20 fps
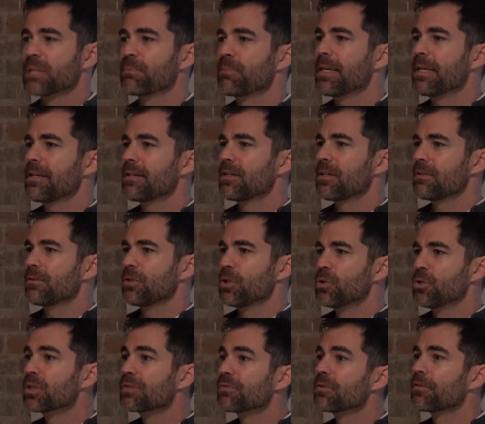this be
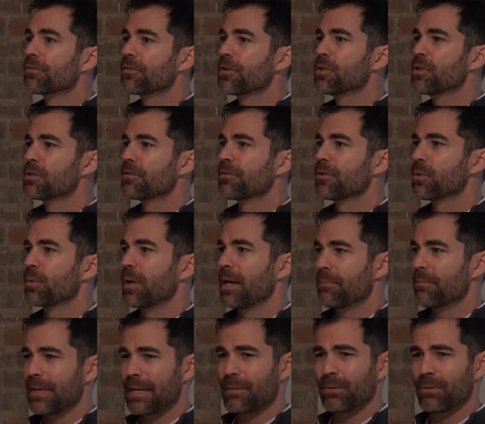useful for you if you were